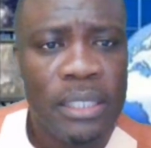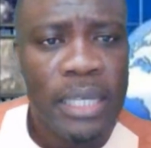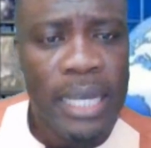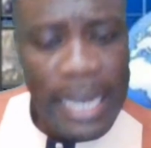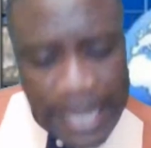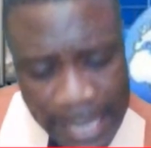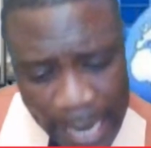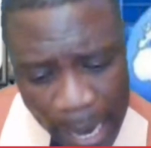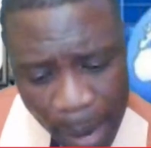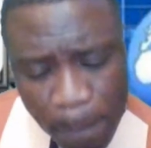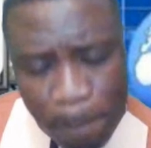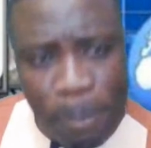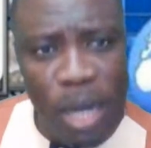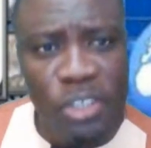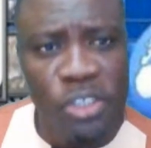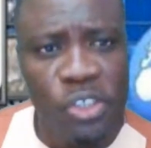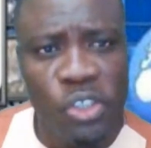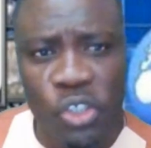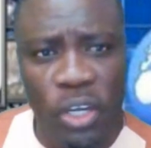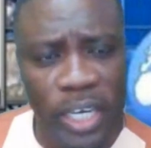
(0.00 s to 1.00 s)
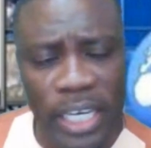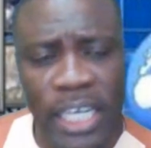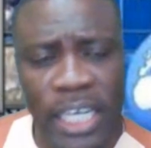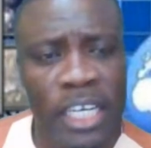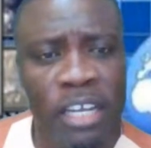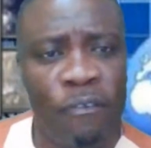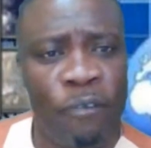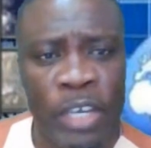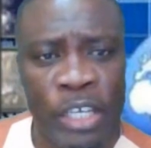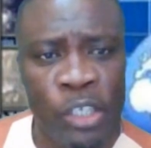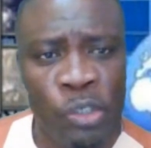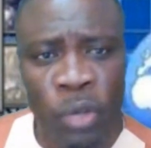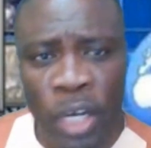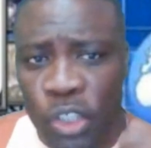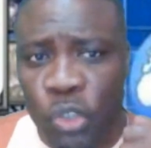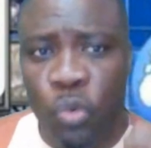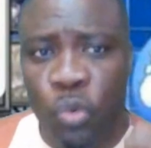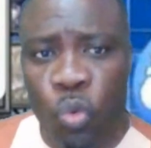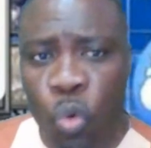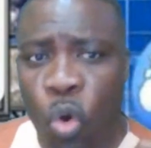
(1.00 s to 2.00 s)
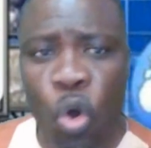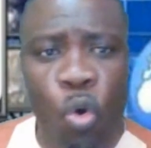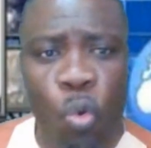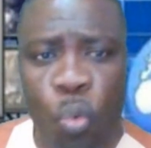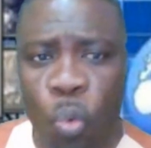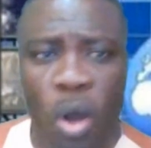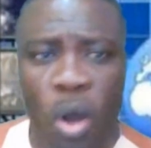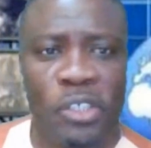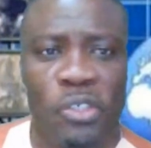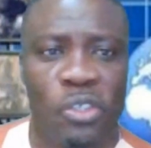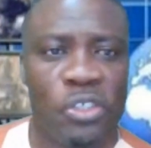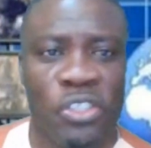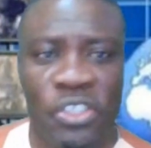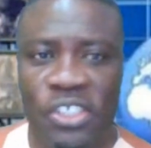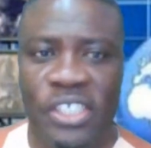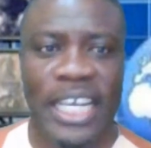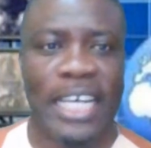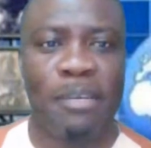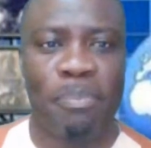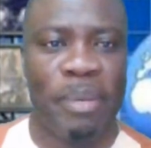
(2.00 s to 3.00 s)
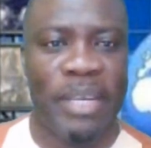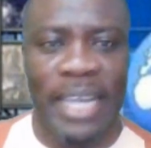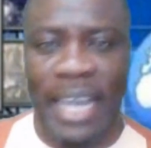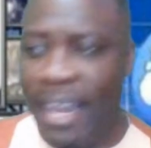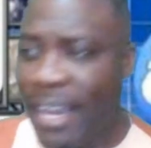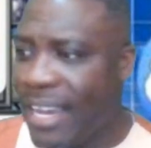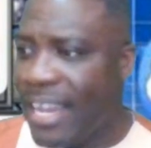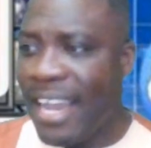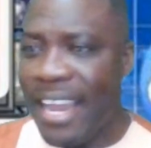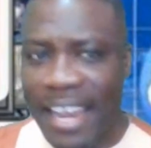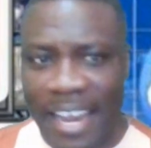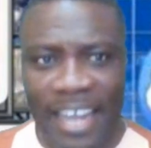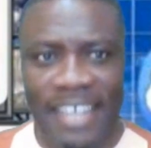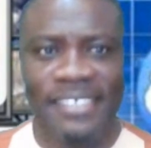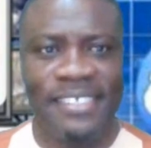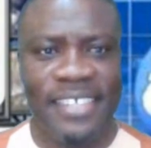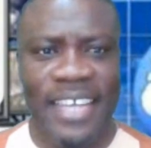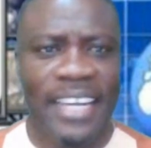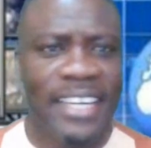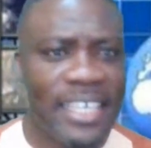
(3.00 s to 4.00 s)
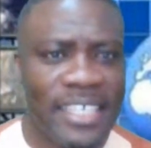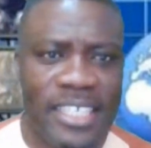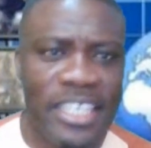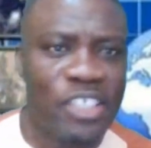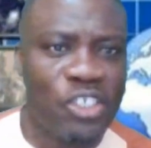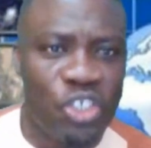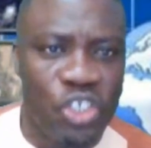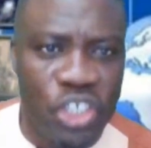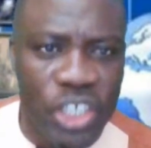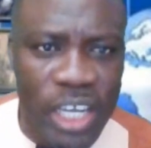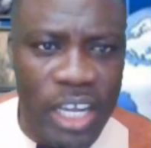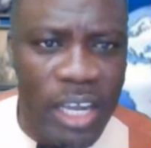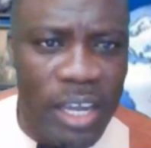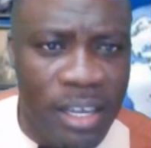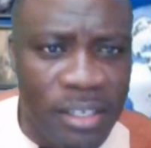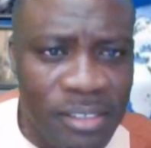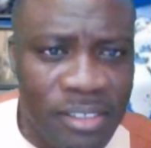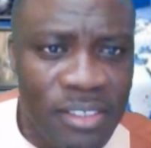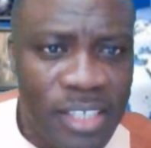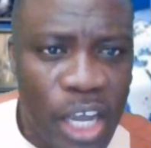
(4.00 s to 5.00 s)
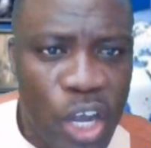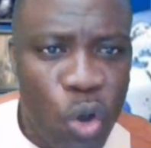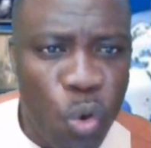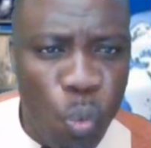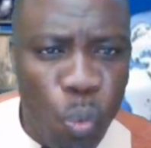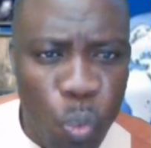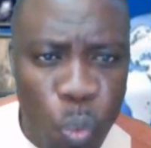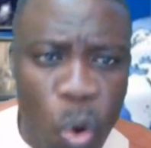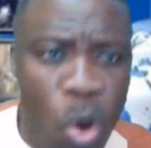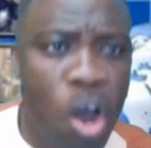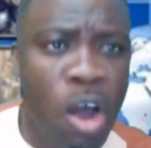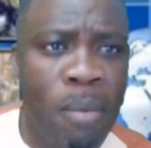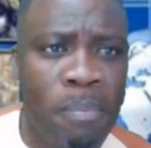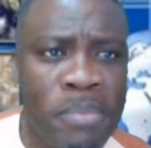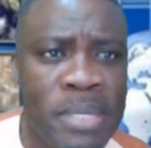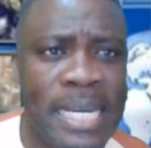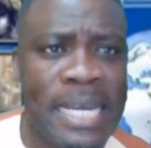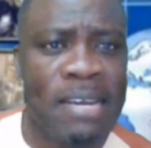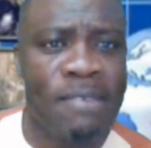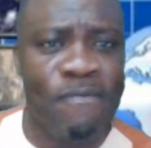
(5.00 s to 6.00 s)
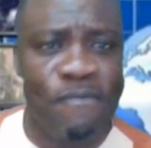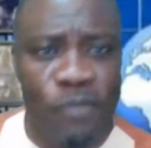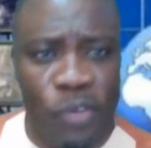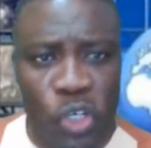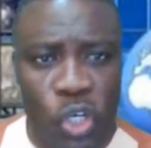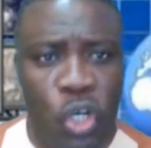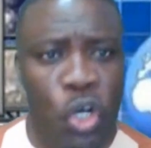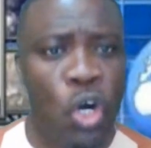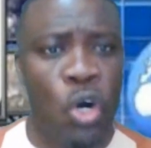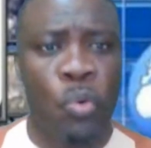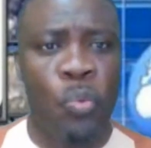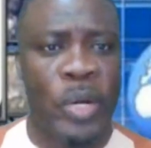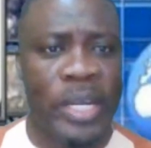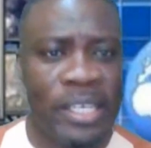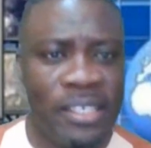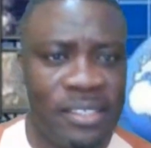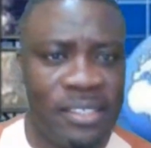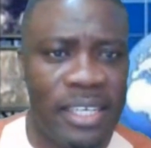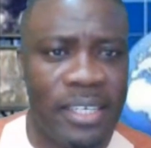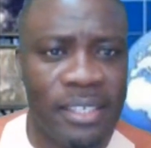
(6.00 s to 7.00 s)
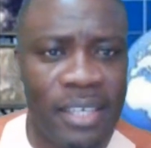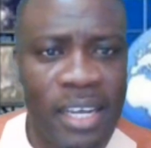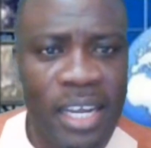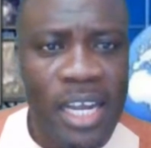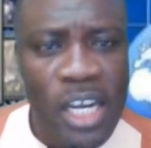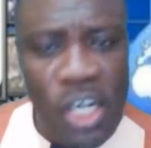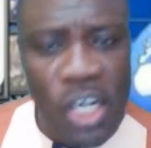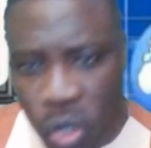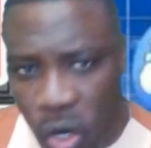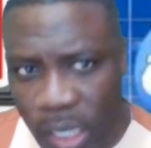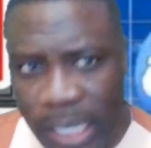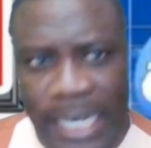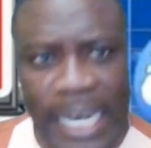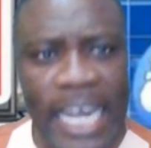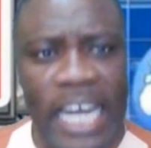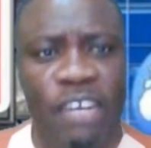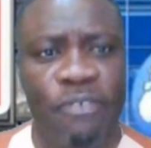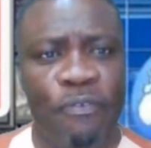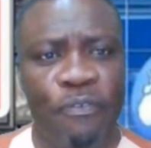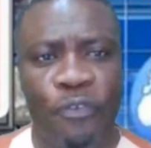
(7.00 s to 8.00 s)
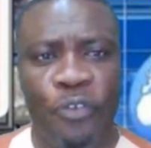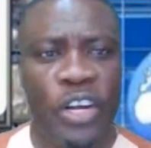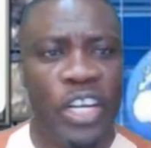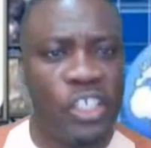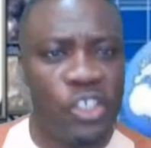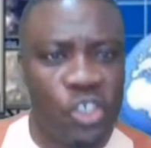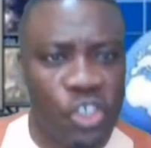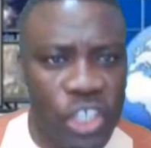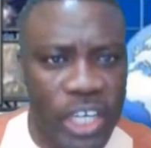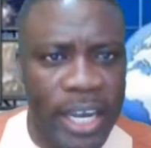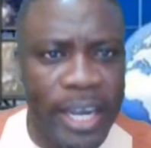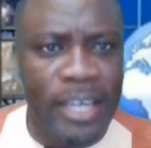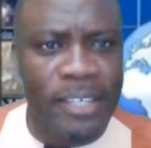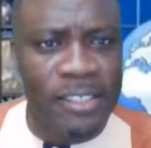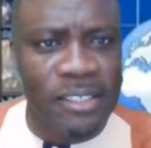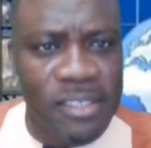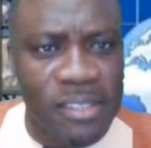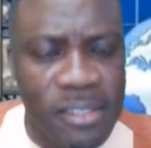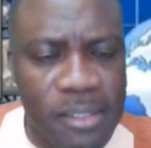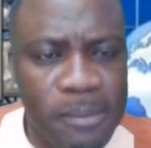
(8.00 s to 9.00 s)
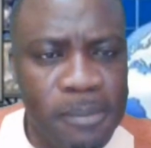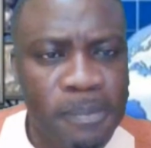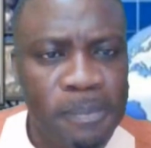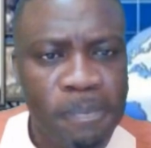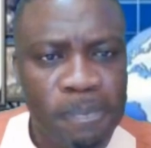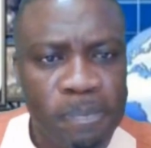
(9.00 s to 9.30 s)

And that bunch of individuals who want to sit behind executive chairs, want them for no reason, collect free checks,